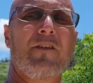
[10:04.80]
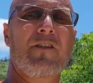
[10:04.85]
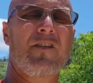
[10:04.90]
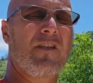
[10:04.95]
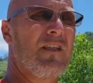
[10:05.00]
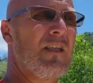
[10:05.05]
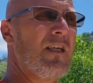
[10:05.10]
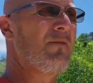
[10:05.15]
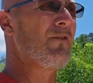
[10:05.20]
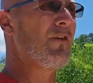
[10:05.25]
us,
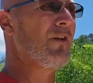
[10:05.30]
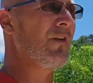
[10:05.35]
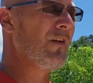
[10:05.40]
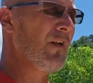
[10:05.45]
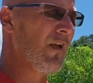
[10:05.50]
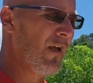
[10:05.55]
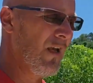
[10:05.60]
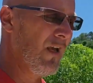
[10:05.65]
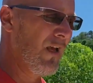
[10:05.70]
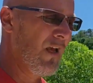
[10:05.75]
and even
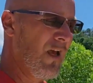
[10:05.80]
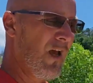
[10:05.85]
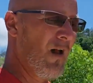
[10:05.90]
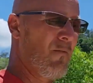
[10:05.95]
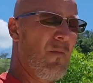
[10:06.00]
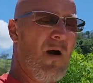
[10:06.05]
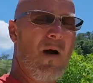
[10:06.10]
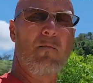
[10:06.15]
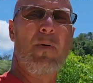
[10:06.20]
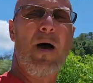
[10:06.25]

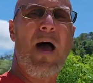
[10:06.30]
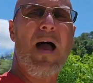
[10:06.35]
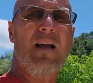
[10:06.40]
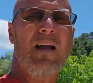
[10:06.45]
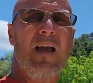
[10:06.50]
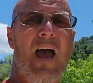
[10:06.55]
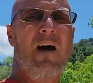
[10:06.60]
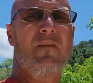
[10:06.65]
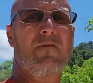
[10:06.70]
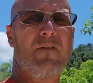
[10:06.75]
my back
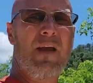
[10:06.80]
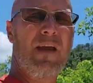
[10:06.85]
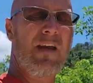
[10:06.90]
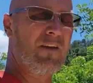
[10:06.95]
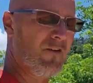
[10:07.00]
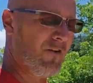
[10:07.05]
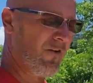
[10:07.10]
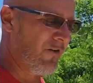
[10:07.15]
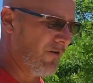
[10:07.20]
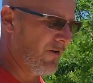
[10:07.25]
half
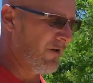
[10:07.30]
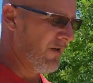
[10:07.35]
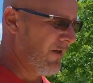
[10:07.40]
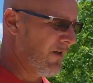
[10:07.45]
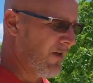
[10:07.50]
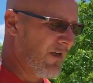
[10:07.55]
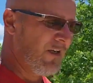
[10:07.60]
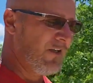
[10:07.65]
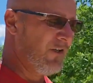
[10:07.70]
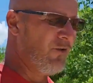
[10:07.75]
acre,
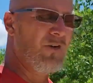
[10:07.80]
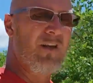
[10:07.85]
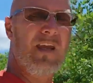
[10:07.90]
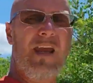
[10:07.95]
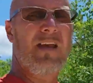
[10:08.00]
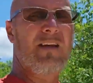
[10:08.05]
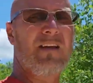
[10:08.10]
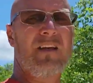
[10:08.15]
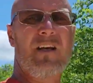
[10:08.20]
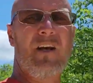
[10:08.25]
you
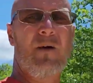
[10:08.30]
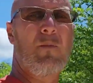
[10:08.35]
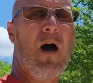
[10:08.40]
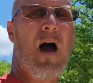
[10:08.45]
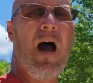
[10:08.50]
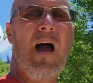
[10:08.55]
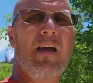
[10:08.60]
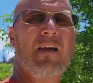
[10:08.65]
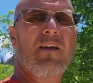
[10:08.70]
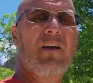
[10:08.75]
can't get up
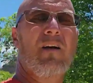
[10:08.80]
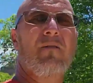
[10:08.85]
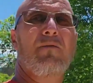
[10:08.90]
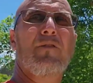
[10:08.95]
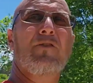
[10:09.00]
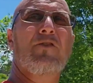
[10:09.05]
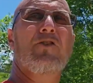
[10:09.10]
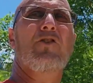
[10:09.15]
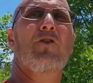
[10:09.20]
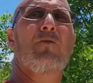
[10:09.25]
high enough.
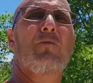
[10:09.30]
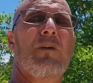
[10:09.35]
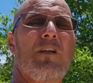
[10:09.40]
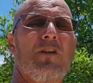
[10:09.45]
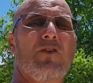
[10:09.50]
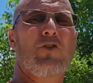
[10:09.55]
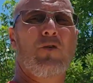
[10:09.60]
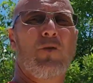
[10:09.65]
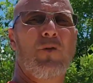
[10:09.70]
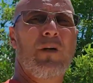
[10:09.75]
There's too
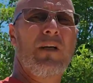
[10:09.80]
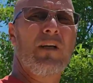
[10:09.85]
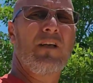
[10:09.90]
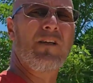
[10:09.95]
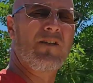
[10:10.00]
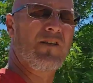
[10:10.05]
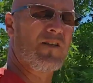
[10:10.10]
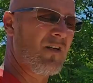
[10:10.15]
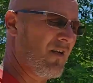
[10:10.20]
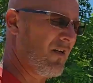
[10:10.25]
many
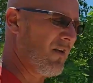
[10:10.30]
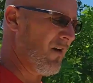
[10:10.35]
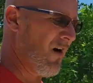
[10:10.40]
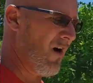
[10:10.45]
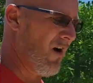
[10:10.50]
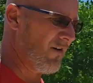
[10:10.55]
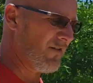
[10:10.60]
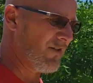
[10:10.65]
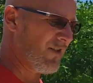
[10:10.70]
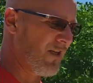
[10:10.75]
trees
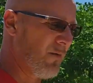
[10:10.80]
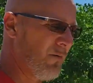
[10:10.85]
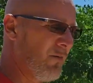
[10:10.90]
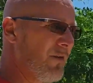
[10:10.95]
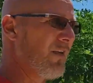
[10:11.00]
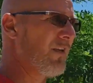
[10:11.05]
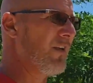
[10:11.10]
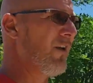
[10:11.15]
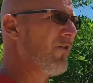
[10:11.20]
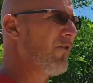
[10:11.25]
on some
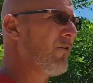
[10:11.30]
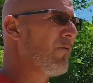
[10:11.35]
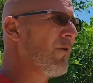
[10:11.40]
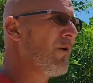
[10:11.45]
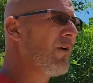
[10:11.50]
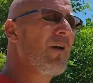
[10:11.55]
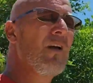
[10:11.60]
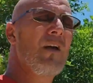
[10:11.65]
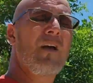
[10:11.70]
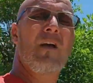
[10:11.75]
of the other
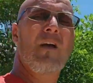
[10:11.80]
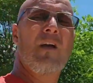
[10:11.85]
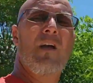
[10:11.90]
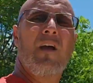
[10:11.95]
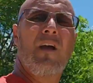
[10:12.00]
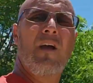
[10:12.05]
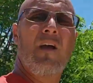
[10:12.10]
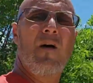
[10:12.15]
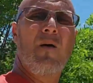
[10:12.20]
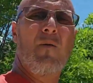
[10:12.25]

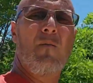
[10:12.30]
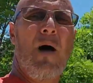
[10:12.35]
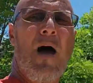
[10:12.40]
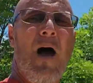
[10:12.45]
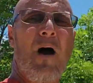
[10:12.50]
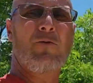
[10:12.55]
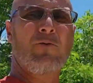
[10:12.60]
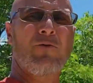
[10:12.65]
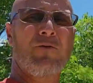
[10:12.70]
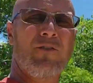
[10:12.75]

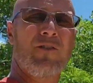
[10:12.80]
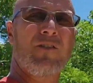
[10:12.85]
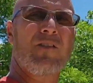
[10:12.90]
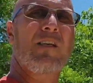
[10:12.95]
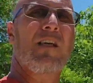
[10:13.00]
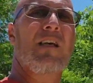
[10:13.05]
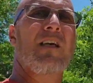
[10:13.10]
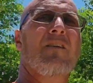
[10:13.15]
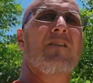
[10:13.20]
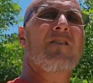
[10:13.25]
mountains
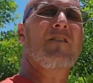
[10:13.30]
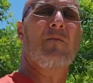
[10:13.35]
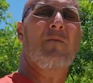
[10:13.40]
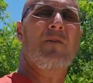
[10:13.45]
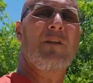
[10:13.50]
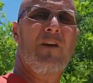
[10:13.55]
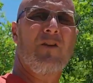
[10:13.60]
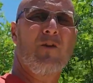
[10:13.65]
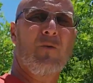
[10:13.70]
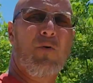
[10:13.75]
and some
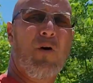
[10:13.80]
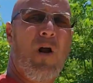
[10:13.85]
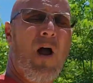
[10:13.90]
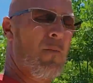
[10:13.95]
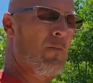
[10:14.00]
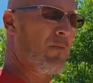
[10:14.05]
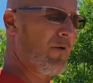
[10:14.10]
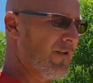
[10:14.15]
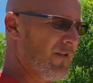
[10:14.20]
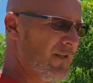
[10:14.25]
of the other
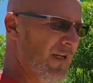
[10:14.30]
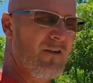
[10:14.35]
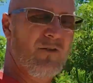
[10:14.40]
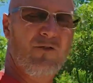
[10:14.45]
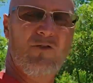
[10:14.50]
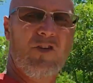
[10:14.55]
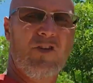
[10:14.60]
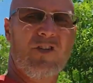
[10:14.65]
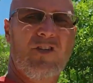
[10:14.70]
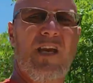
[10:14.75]
properties that you
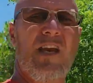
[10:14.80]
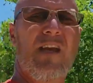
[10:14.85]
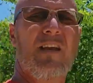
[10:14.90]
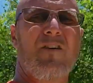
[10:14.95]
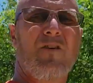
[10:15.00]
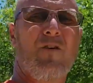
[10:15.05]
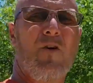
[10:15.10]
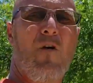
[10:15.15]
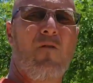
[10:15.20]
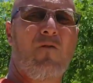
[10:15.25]
just can't
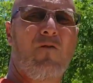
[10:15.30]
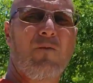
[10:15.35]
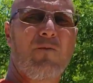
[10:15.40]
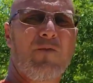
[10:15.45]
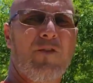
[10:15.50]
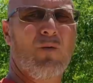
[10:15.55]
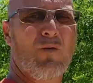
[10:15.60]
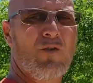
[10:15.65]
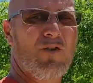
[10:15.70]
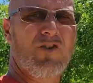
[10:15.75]
get over them,
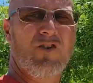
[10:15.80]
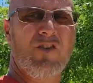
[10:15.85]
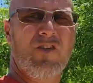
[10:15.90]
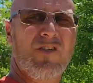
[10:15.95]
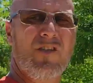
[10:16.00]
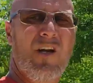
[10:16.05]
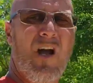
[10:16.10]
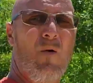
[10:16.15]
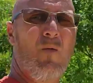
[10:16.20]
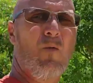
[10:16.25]
so it's
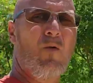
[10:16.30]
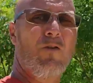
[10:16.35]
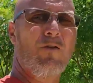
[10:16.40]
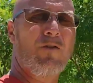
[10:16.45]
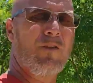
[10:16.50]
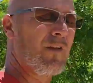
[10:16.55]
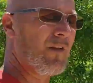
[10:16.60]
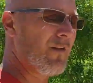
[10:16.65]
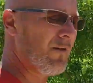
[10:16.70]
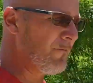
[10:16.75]
just not
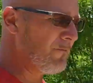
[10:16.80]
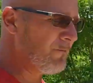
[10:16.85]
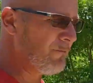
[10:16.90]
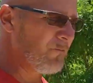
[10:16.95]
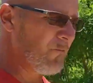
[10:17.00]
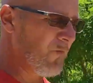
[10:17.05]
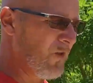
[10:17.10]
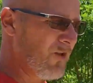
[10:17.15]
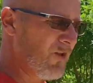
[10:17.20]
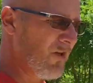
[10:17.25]
worth it.
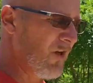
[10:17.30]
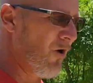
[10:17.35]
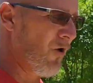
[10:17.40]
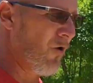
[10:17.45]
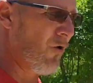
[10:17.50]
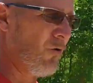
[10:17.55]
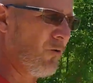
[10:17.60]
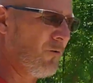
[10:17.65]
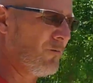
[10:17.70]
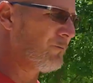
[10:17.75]

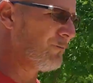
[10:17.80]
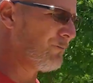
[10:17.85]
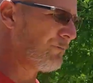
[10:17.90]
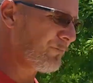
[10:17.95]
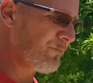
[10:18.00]
So